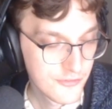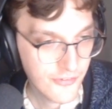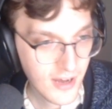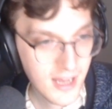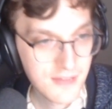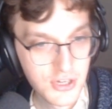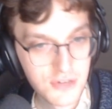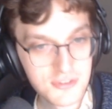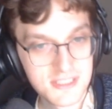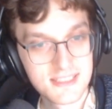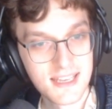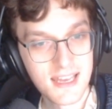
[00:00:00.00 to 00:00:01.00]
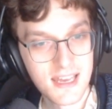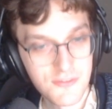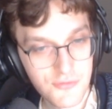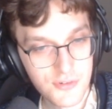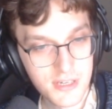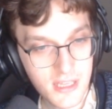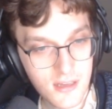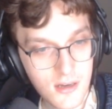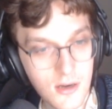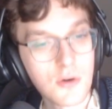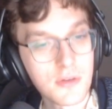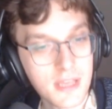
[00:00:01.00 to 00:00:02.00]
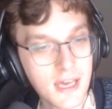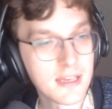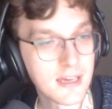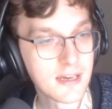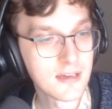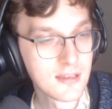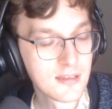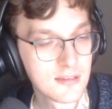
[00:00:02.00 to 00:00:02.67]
5 goes into every... Oh, yeah.